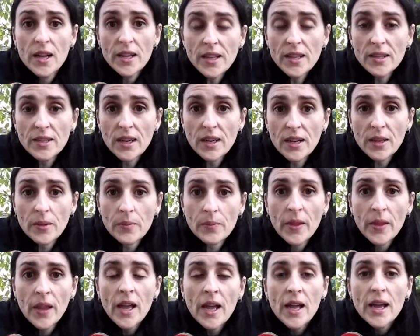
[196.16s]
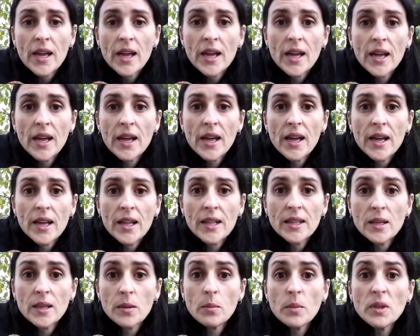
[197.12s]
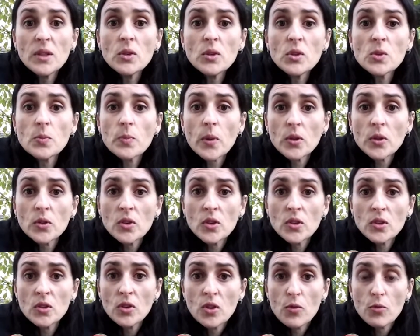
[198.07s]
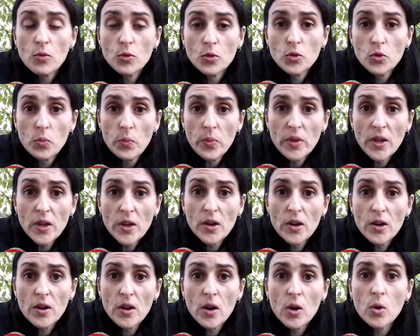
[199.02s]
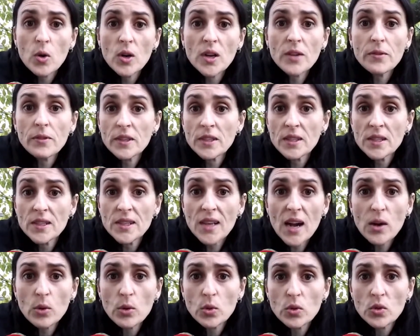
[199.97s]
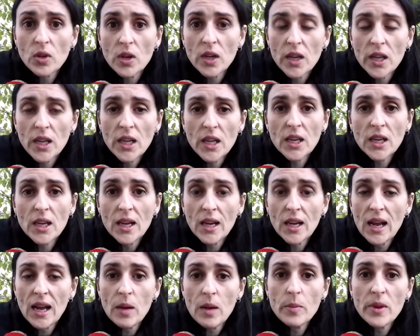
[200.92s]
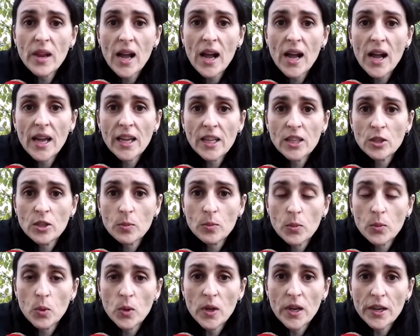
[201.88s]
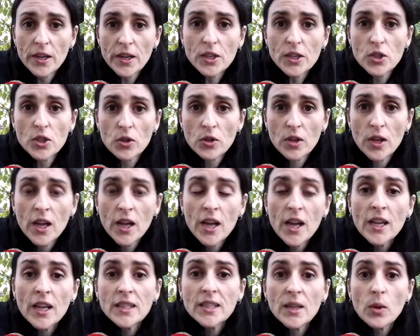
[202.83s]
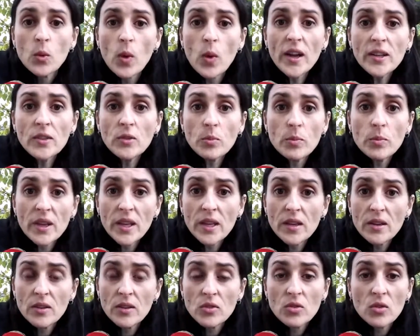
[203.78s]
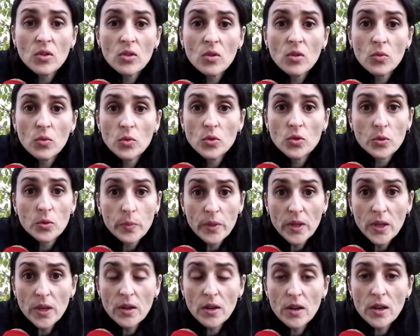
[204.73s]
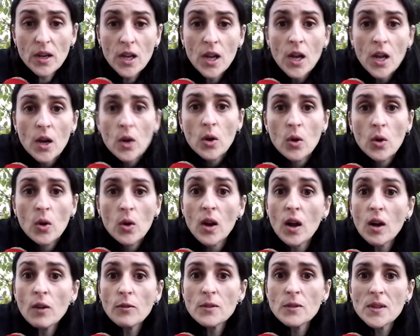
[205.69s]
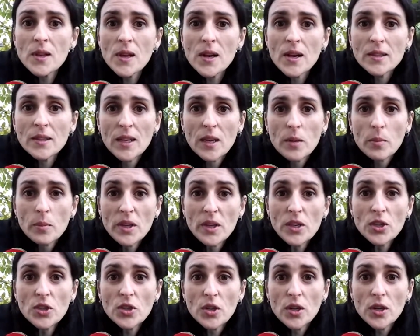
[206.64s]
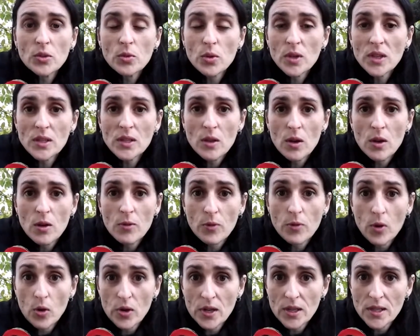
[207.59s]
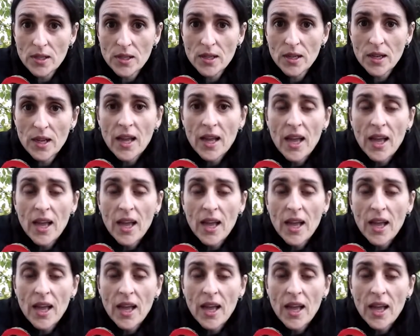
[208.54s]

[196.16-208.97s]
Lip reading: Italy. The mid-spotted woodpecker who live in the south, in Calabria and Puglia region. The white-beaked woodpecker who loves the beech trees forest.